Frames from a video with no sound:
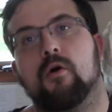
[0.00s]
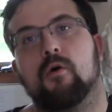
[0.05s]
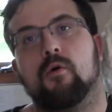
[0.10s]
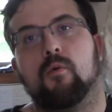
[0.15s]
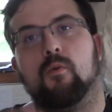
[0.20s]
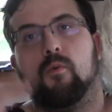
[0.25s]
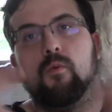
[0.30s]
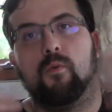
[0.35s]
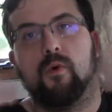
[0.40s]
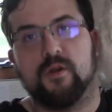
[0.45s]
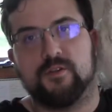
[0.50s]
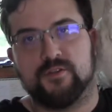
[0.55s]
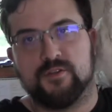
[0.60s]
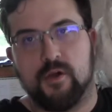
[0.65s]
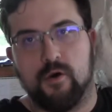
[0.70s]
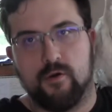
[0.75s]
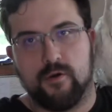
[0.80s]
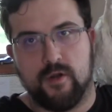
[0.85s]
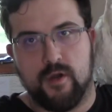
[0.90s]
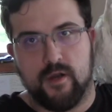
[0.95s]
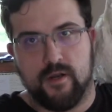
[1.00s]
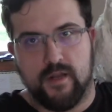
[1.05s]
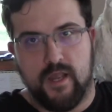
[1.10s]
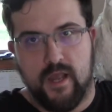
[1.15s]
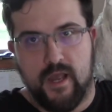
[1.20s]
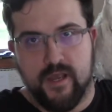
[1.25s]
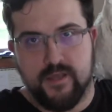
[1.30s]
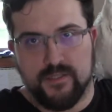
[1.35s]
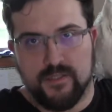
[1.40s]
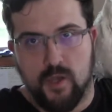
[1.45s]
What's going on
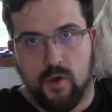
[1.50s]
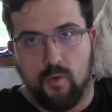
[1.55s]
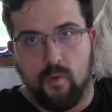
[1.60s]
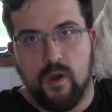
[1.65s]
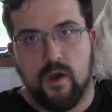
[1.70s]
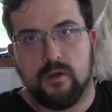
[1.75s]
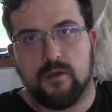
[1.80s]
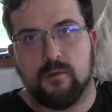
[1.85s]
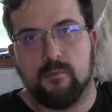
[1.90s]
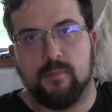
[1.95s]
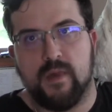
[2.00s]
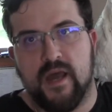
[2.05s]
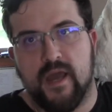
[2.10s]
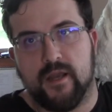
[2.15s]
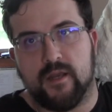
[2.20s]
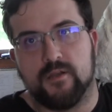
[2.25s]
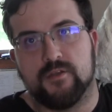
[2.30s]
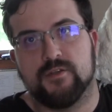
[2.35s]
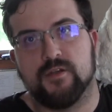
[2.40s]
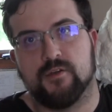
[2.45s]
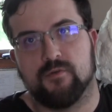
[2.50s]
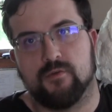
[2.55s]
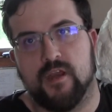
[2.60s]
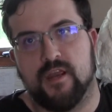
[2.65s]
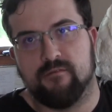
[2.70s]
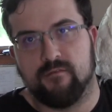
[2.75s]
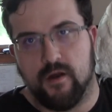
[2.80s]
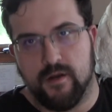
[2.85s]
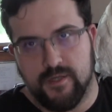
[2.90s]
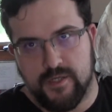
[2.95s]
guys? Welcome back to
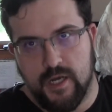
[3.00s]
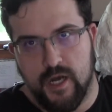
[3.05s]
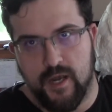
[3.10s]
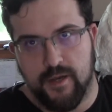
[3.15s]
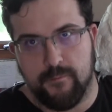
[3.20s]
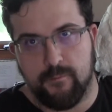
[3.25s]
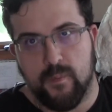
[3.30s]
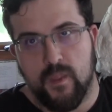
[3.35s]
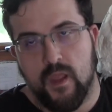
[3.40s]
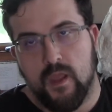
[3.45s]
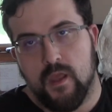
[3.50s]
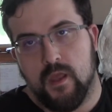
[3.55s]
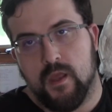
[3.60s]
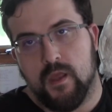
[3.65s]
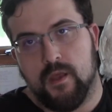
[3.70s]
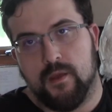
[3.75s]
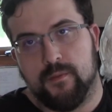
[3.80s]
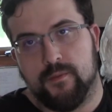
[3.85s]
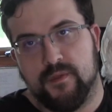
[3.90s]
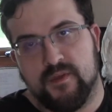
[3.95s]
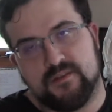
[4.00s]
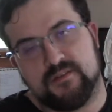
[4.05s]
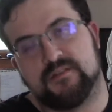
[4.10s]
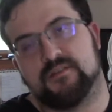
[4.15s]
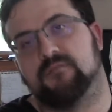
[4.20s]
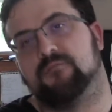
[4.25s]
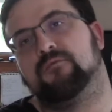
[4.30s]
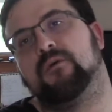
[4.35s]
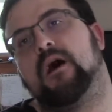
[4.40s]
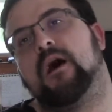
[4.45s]
Grave Uncut. This
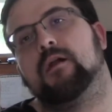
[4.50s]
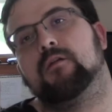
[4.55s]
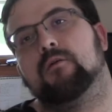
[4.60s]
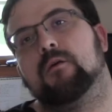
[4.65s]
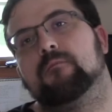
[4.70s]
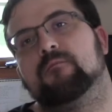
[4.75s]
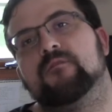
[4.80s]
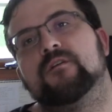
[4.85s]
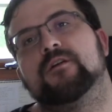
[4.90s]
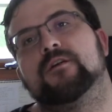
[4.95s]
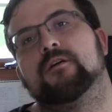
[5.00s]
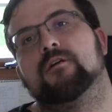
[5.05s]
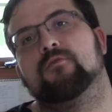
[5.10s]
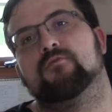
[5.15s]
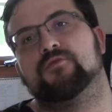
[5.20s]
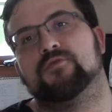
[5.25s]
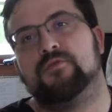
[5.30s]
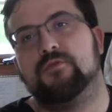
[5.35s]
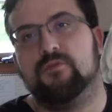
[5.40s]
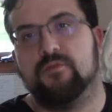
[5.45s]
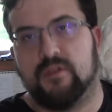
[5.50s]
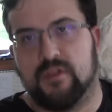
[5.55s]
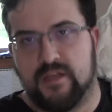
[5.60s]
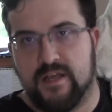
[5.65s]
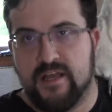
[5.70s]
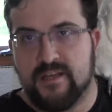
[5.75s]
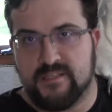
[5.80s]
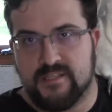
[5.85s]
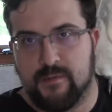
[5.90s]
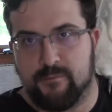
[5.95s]
is a follow-up video to the
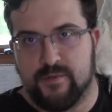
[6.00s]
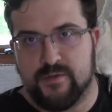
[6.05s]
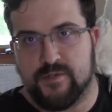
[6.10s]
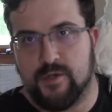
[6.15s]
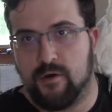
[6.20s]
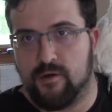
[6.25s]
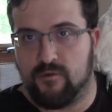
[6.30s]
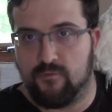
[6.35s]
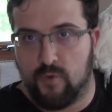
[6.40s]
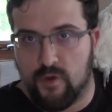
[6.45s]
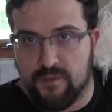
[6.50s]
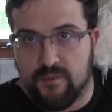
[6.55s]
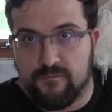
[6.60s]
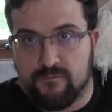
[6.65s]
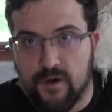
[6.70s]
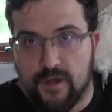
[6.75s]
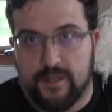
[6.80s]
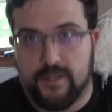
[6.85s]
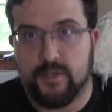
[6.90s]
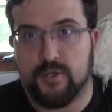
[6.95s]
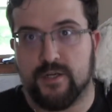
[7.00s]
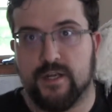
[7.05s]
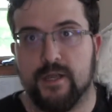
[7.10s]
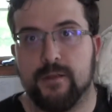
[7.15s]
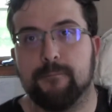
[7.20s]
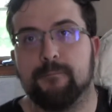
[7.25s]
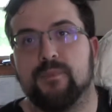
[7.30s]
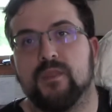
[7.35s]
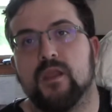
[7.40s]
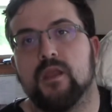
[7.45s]
last episode of What the Fuck
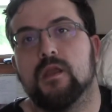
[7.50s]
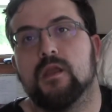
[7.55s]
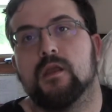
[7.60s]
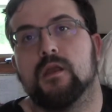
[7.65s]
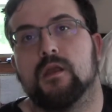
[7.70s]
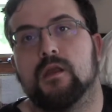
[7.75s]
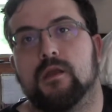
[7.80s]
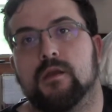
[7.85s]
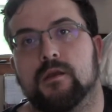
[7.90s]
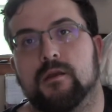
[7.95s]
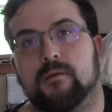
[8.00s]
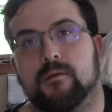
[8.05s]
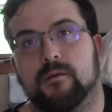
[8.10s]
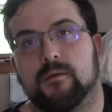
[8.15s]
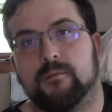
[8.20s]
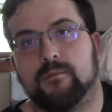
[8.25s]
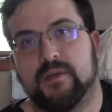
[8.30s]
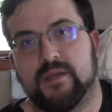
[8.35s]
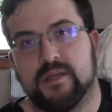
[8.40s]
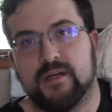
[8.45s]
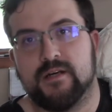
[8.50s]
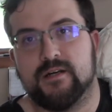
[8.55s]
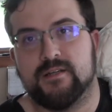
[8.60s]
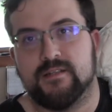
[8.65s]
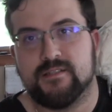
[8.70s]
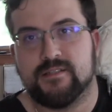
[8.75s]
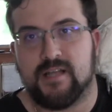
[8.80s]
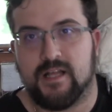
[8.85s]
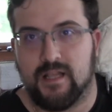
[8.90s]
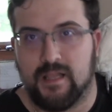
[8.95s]
Internet.
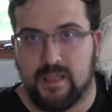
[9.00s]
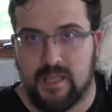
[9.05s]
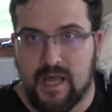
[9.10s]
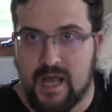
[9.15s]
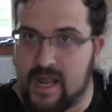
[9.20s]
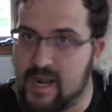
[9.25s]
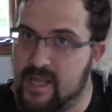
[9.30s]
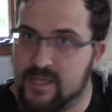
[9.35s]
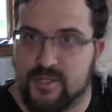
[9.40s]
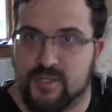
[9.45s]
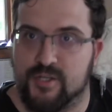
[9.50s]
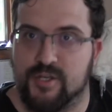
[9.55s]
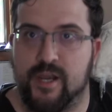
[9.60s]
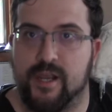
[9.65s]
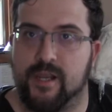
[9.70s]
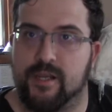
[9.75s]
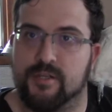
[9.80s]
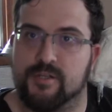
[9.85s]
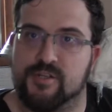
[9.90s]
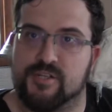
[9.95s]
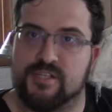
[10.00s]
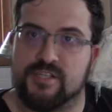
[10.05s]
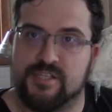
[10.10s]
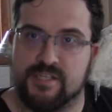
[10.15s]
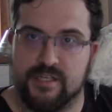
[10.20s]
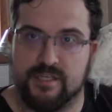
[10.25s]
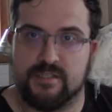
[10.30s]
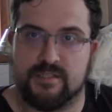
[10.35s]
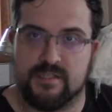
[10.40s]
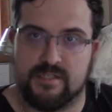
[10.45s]
Because a lot has changed
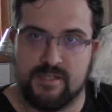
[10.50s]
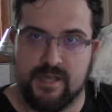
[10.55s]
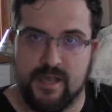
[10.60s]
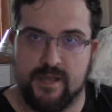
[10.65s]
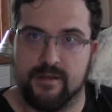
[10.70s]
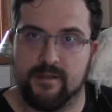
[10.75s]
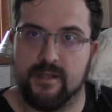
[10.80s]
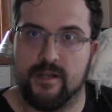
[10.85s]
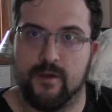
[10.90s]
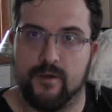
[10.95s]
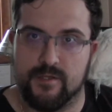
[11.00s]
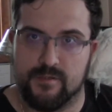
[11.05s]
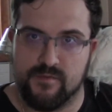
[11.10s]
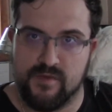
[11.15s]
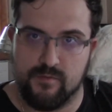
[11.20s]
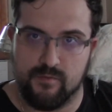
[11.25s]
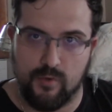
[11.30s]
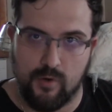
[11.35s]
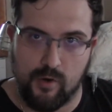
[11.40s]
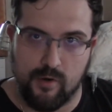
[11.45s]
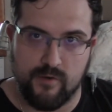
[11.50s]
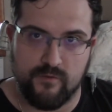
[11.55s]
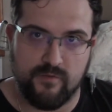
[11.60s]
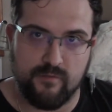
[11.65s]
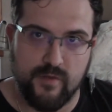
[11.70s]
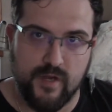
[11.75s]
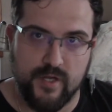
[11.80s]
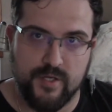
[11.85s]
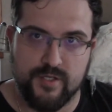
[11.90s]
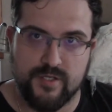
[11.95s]
since then. There has been more
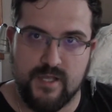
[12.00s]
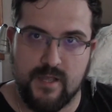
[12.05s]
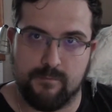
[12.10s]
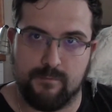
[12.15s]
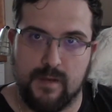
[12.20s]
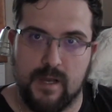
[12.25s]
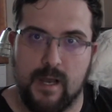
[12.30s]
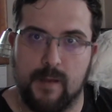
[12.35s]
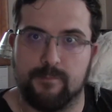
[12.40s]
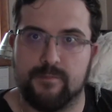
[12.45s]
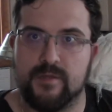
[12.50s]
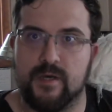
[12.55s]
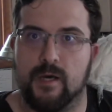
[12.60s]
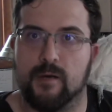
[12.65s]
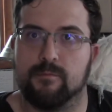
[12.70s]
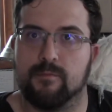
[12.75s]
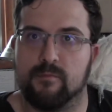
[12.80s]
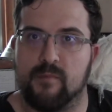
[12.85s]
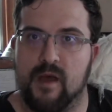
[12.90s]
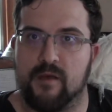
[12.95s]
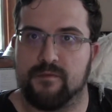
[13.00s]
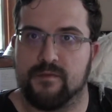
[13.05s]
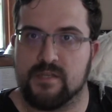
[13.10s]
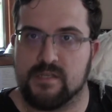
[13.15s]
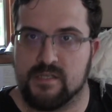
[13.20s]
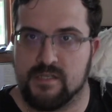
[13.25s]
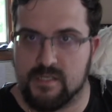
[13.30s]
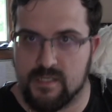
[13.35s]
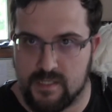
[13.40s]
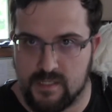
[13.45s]
information that popped up about
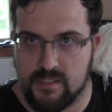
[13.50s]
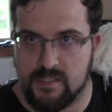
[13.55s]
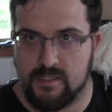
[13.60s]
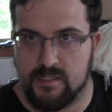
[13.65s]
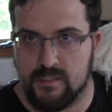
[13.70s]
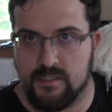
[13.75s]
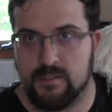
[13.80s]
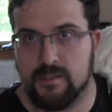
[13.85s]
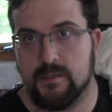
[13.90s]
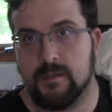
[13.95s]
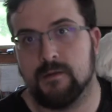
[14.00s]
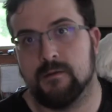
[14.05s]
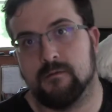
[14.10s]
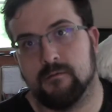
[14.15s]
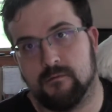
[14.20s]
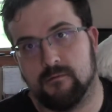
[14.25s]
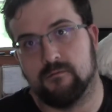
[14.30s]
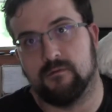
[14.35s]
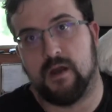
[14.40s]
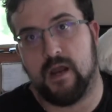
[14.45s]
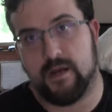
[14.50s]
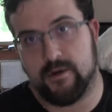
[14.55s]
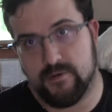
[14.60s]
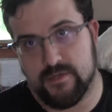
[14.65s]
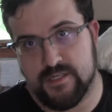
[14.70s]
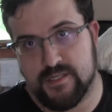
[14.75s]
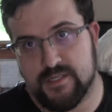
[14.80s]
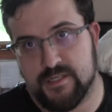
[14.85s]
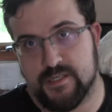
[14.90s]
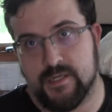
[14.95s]
this
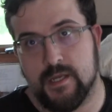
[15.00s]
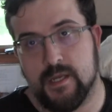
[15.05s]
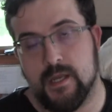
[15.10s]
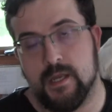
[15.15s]
virus